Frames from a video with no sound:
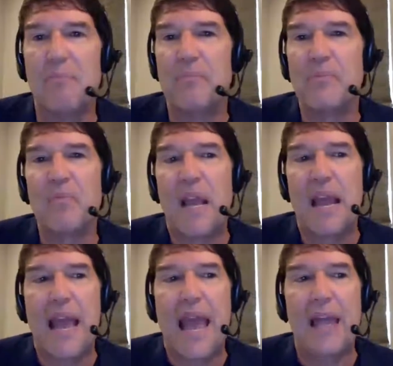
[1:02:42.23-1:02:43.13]
time into
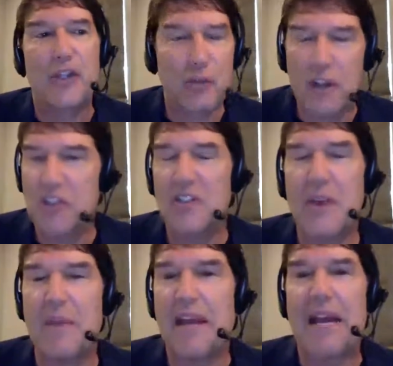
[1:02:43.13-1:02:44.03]
them
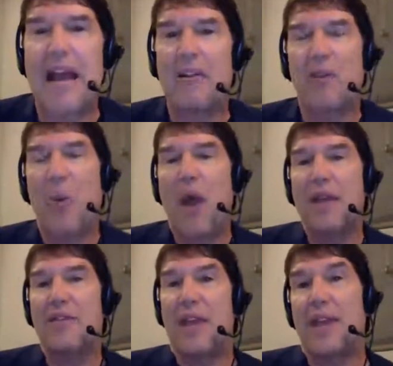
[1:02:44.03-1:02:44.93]
and trusted them and got
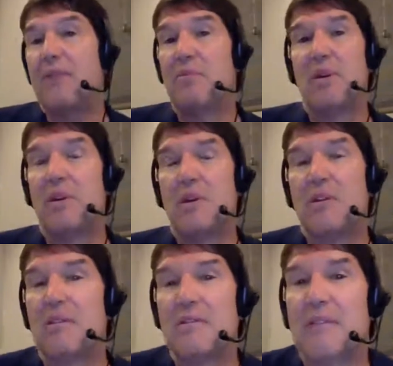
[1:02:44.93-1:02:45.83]
out of their way. And
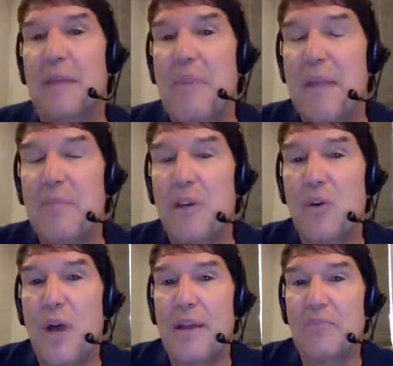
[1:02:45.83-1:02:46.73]
they,
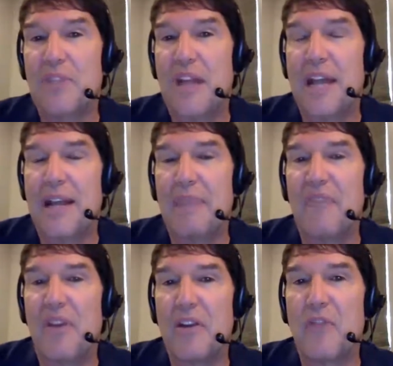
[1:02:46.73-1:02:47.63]
they made me who I am
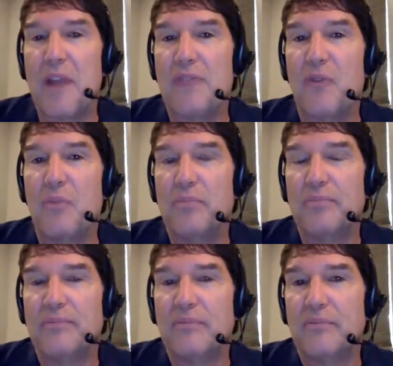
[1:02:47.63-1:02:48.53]
today. And I'm very
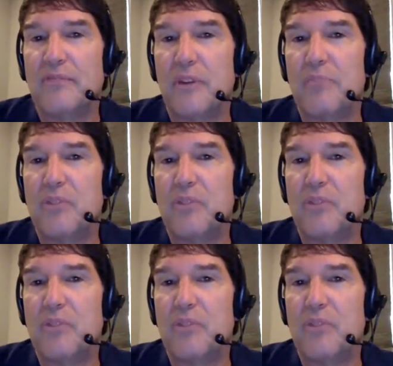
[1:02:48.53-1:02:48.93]
grateful.